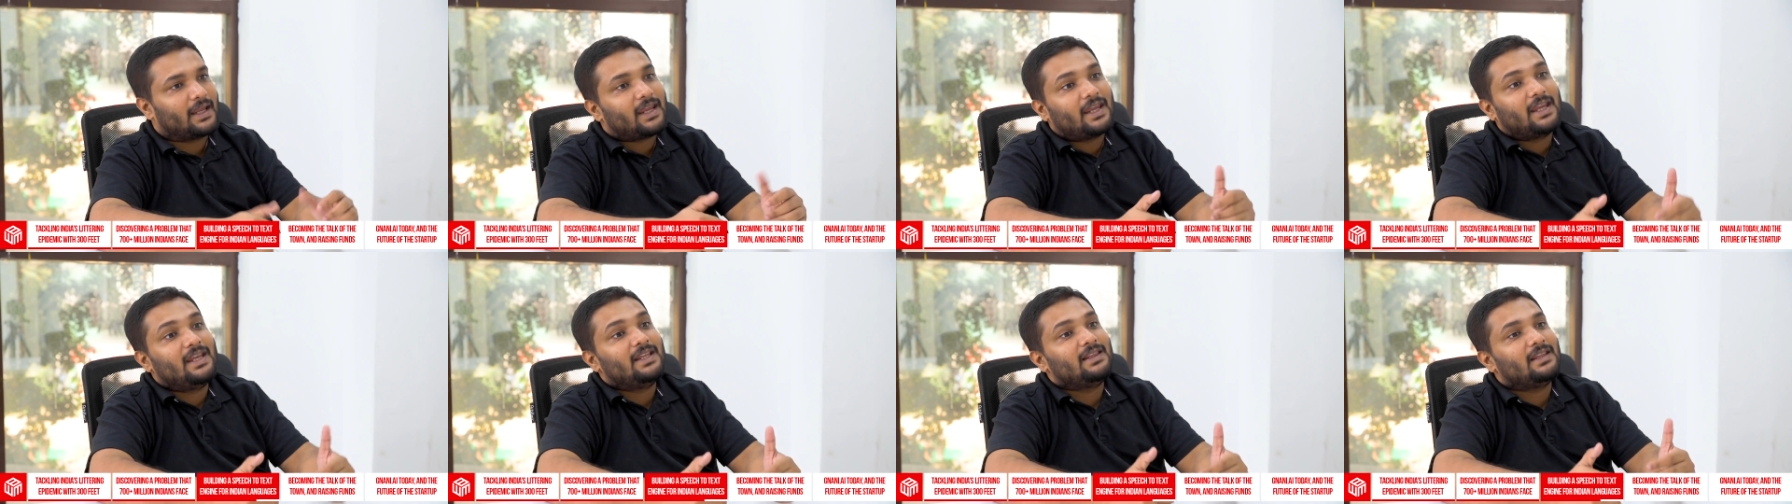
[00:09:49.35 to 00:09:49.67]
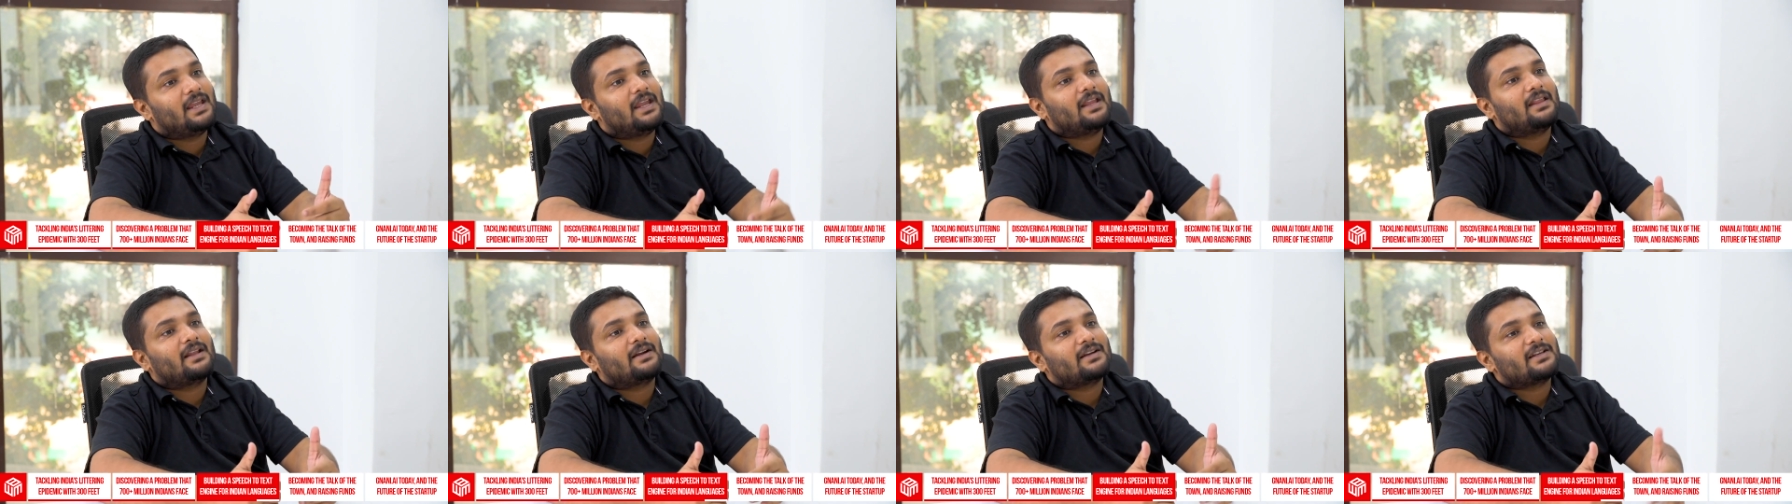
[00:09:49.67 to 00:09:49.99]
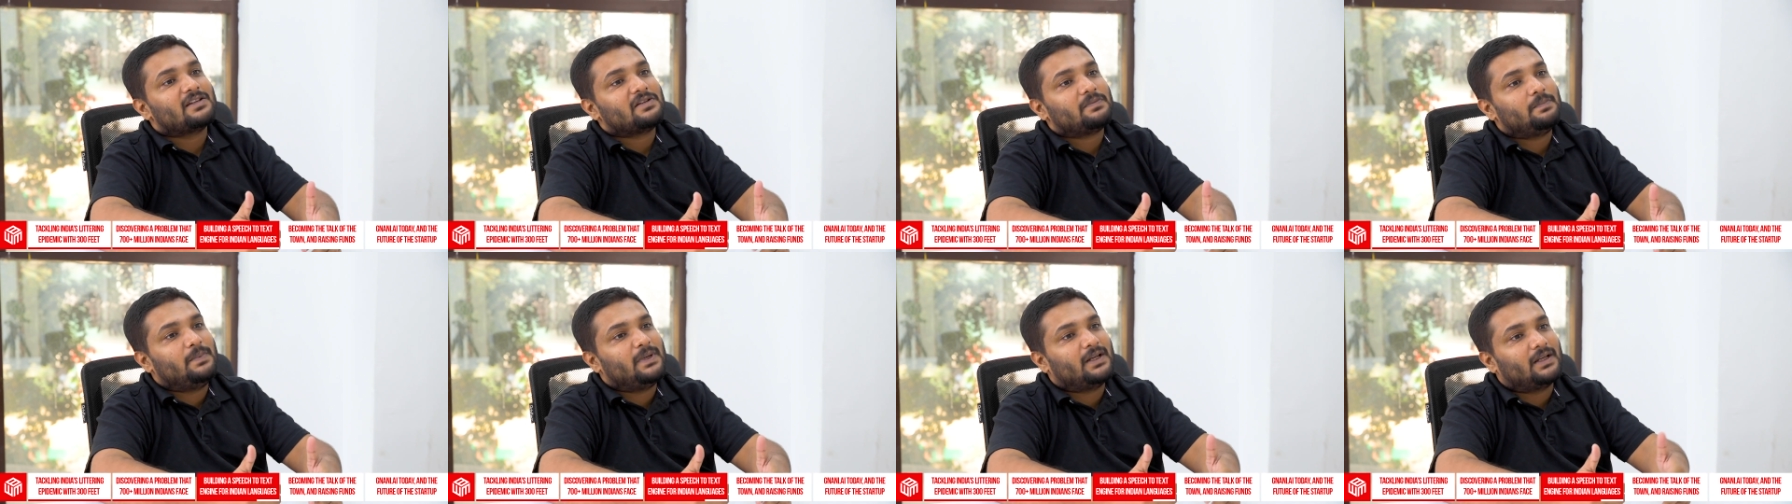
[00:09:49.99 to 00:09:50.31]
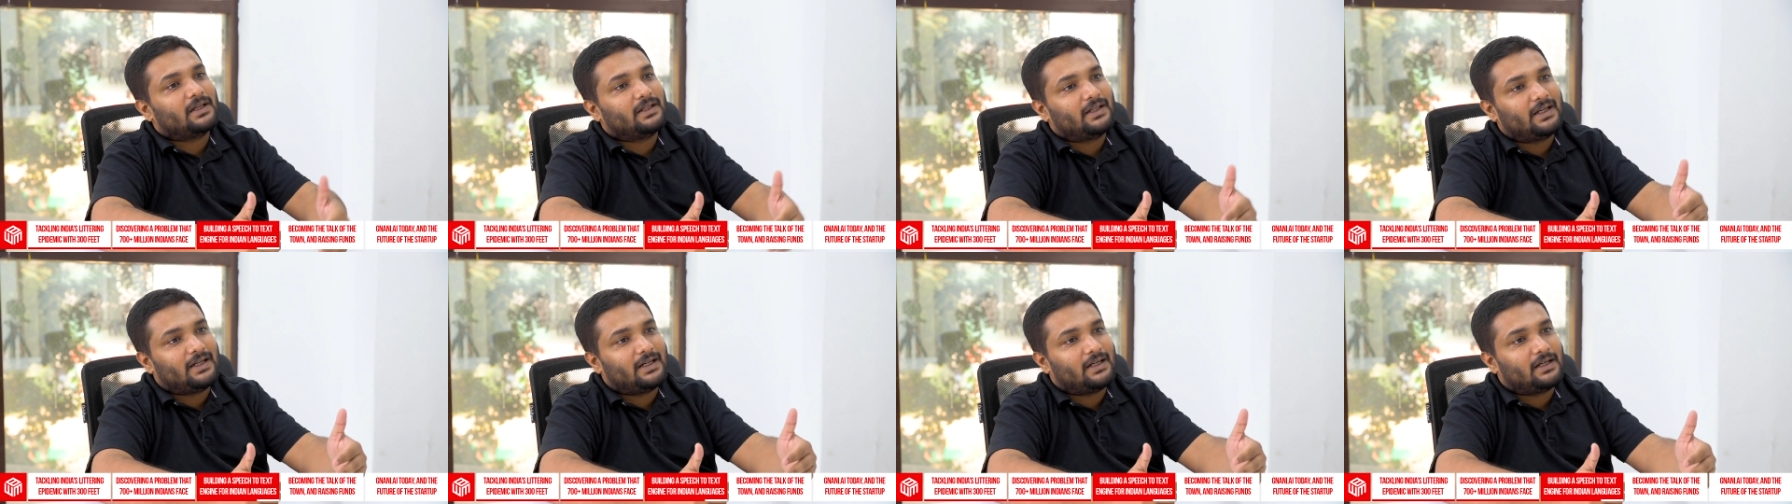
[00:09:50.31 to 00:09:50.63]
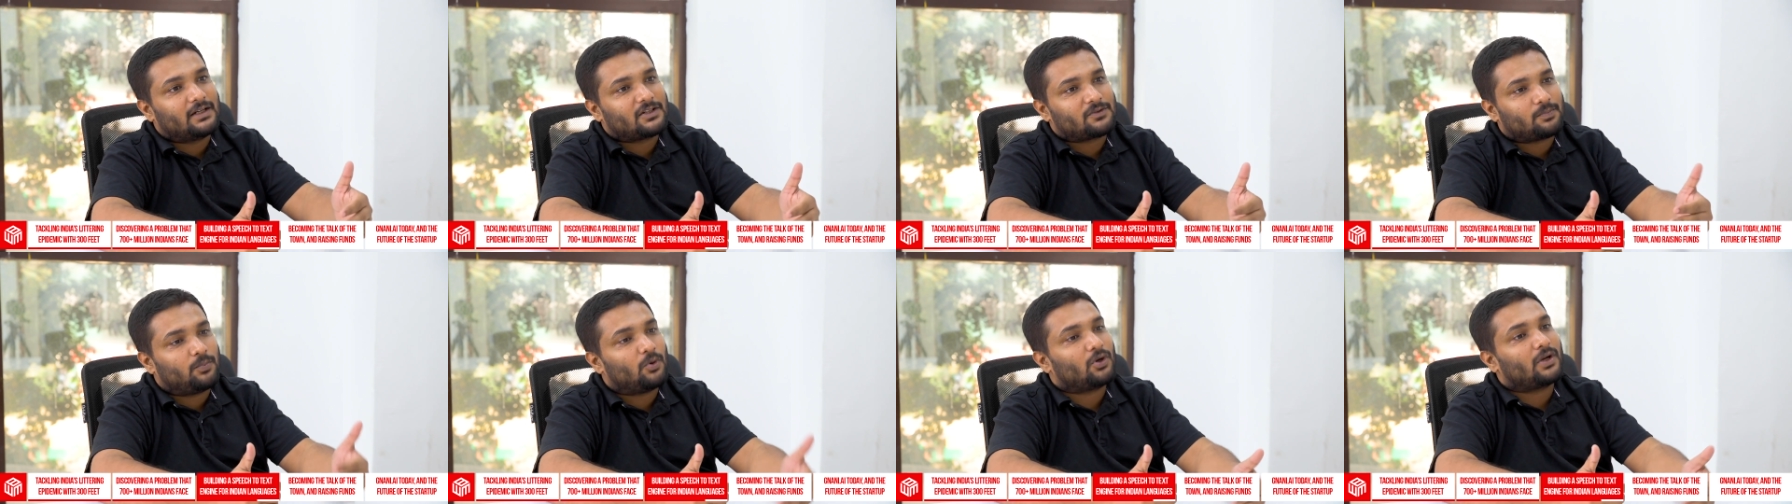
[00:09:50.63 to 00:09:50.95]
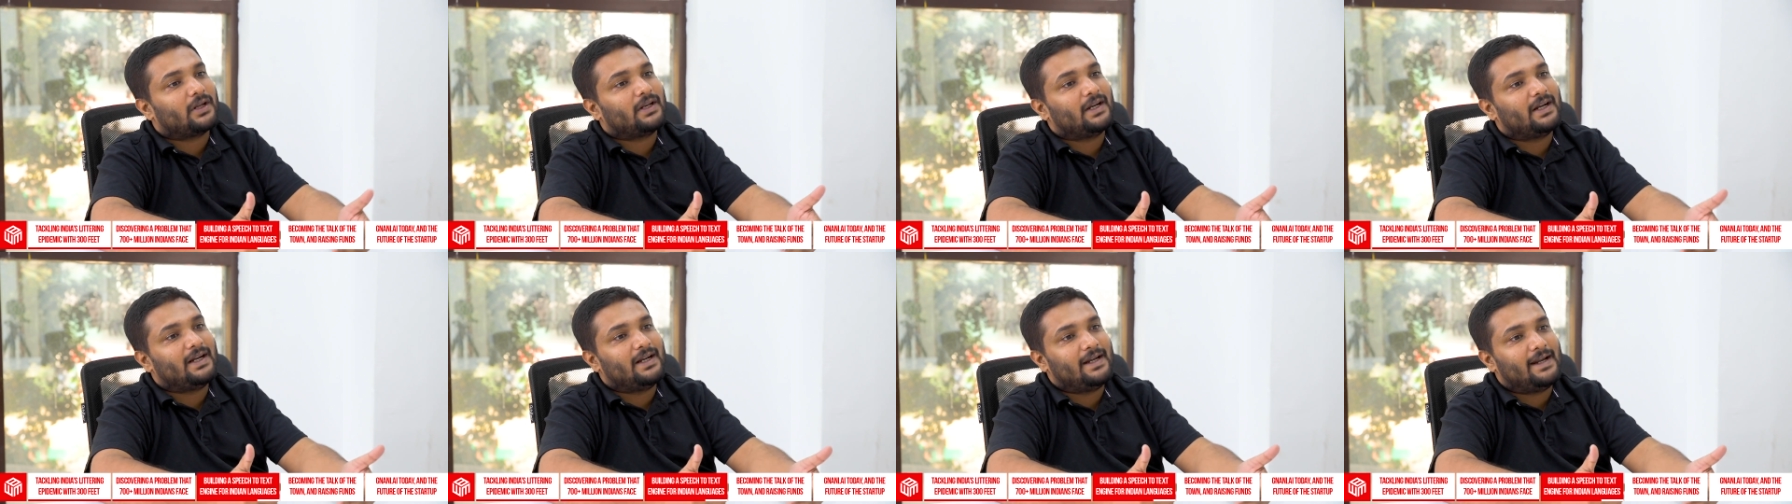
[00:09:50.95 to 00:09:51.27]
Hindi that is spoken in,
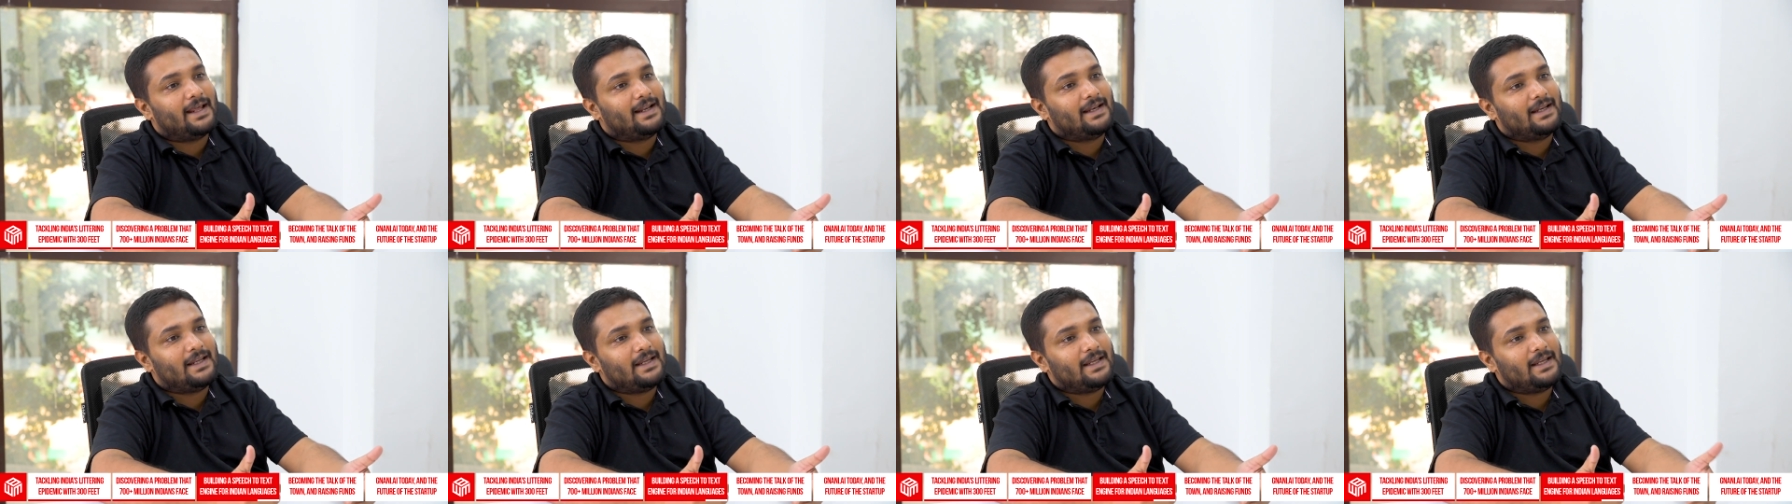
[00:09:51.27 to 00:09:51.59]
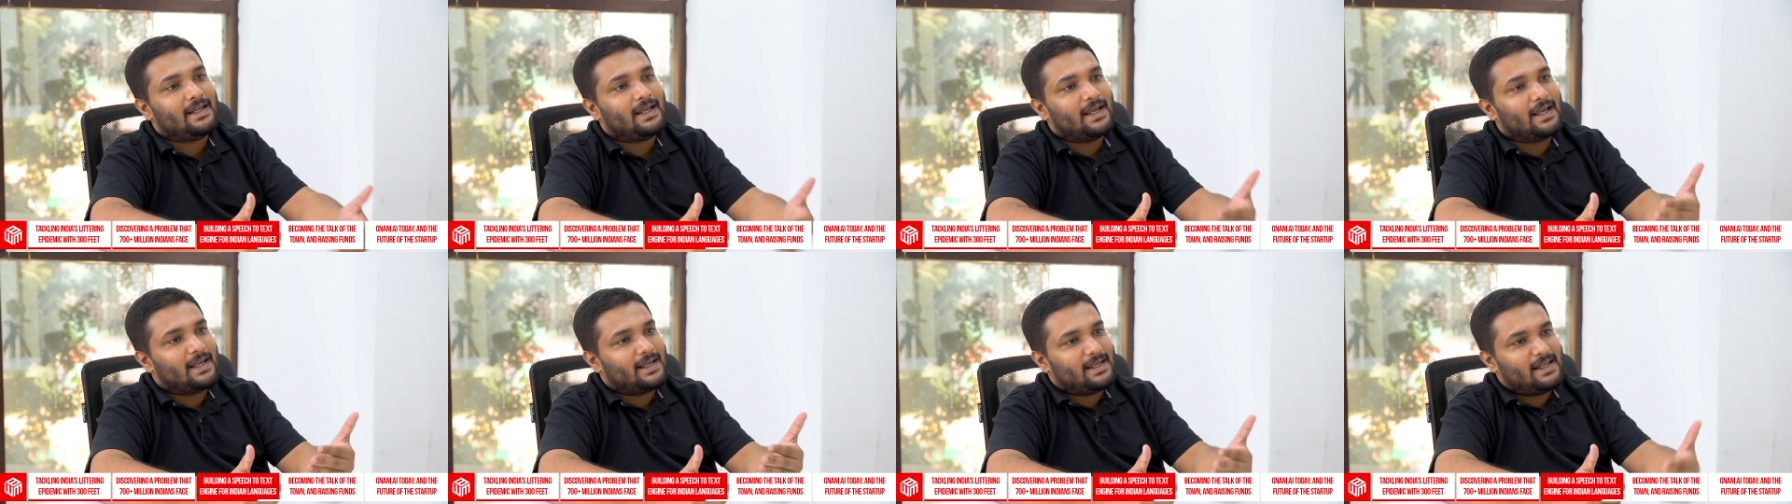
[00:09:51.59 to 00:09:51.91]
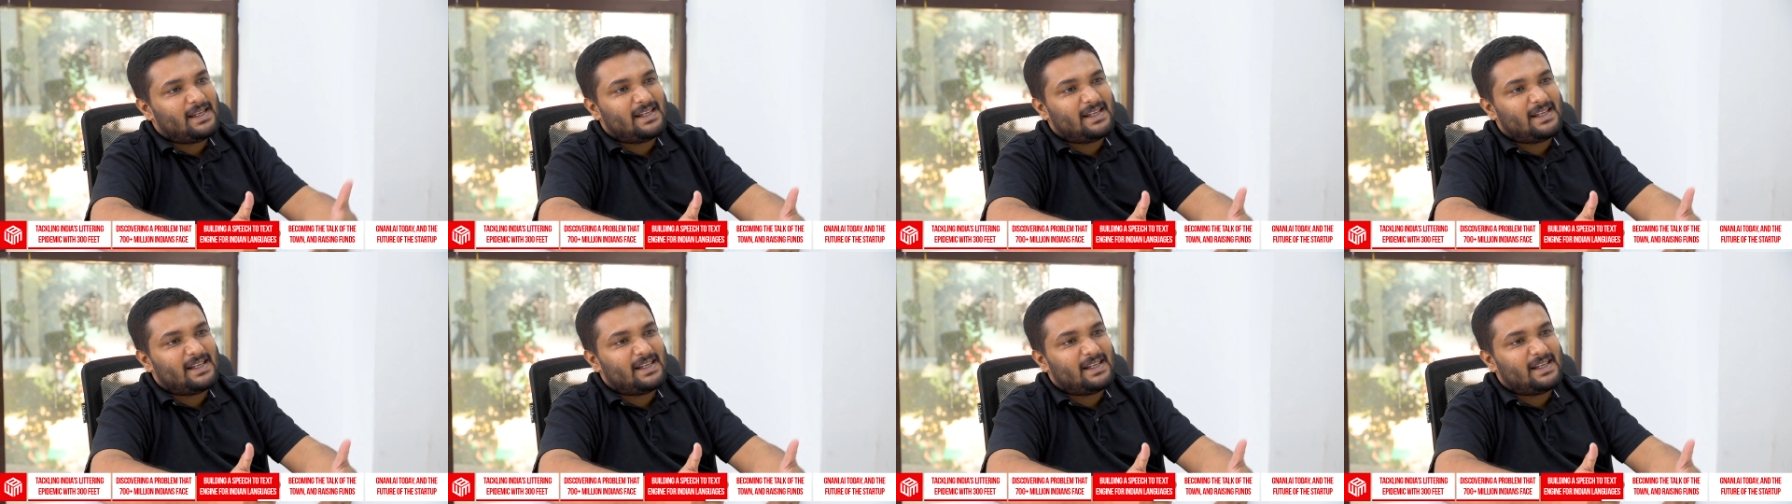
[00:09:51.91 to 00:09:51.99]
spoken in Delhi